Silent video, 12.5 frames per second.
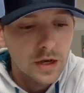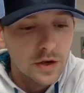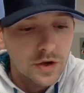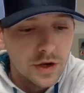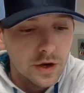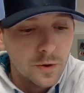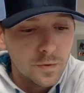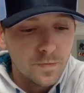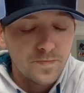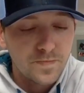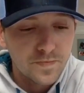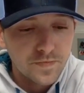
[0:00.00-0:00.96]

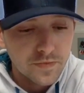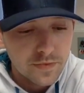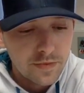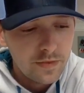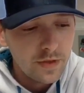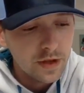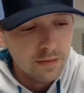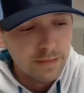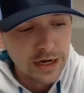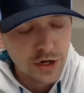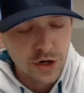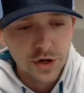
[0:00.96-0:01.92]
So
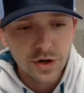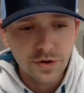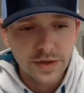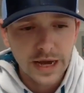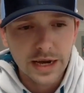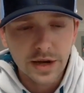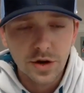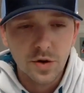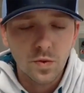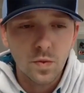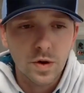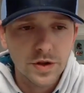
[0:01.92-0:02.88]
make sure you do that. You
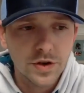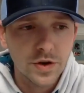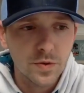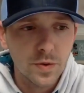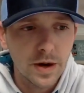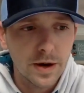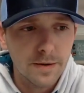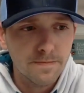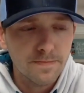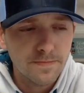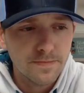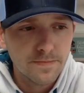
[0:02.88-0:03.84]
don't want to
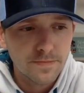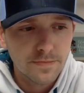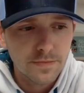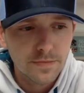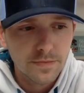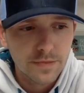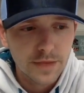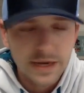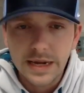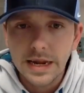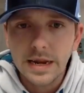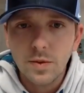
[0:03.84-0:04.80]
um,
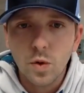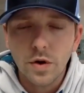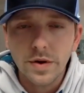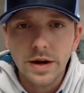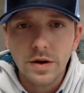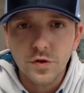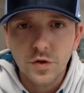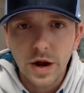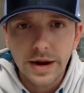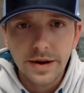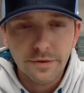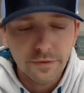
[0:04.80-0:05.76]
get anywhere near and
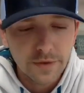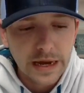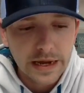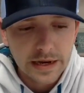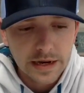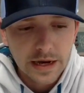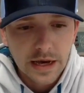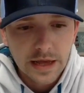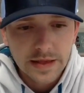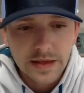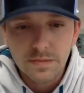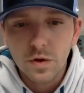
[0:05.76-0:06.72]
try to defend
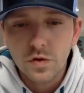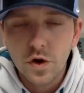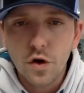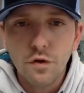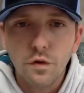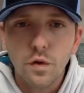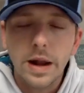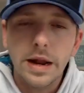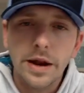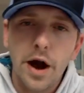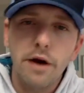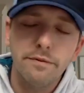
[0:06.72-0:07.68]
the most
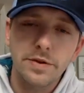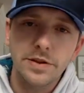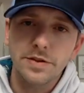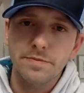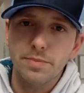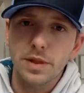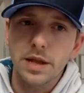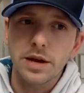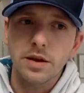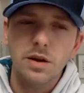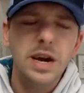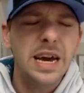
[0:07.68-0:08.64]
overrated offensive
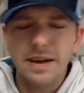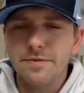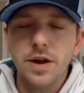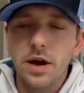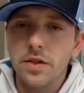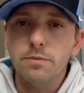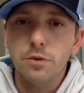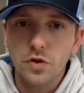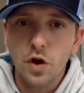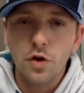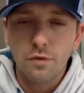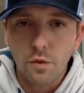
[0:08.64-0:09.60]
player, if not the
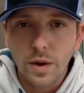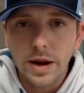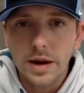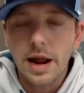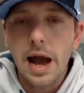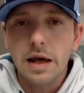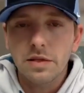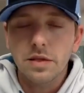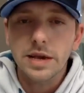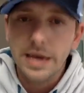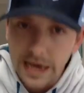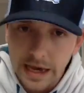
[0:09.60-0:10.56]
most overrated
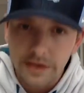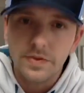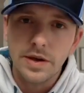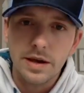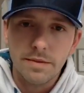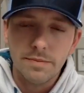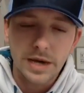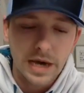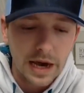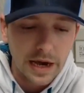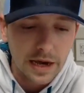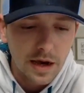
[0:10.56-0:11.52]
athlete in the
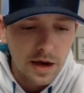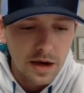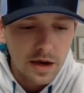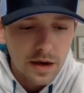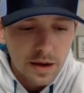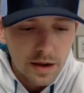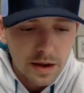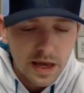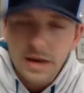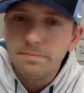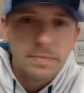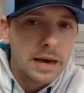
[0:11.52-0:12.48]
NBA
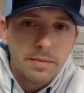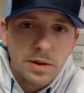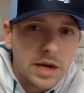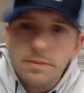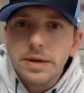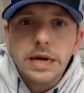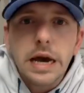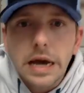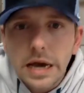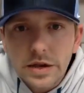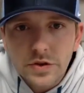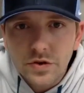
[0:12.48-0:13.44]
and maybe NBA
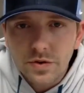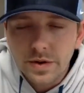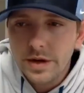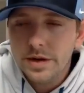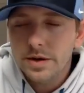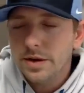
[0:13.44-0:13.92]
history.